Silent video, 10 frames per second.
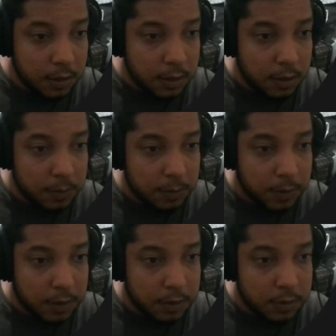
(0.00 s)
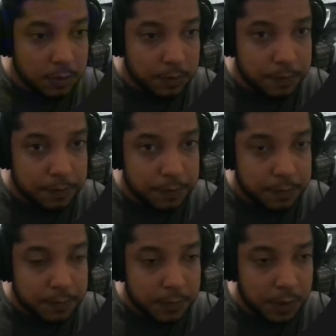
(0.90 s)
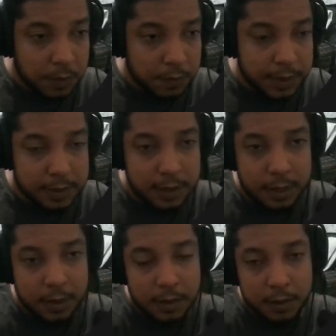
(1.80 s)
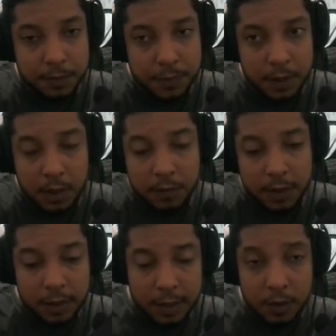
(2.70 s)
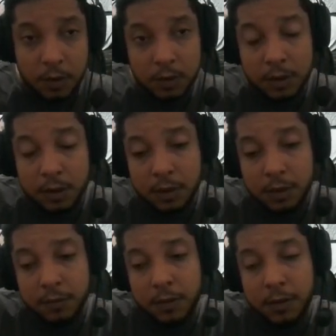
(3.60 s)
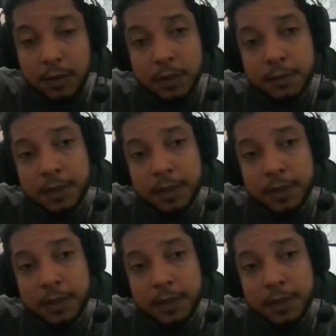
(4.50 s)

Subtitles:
I can chat here and it will be running there. So the